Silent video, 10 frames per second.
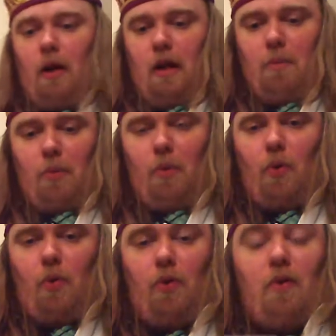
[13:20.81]
but
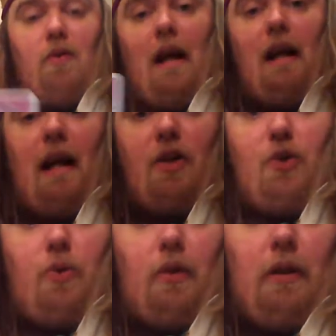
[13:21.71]
more an
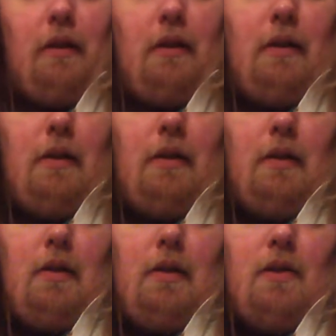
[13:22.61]
actual
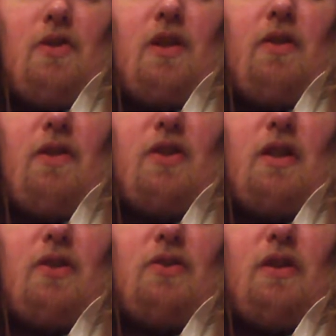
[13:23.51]
serious
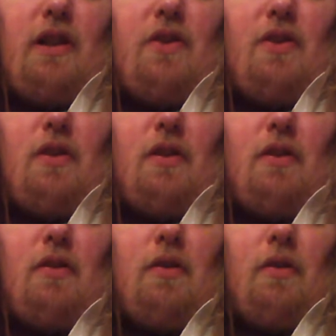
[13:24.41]
illustration.
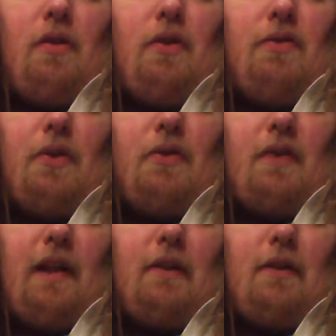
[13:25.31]
4 of
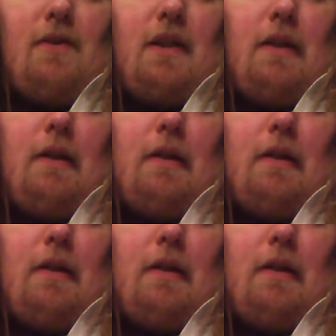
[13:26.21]
Candles there.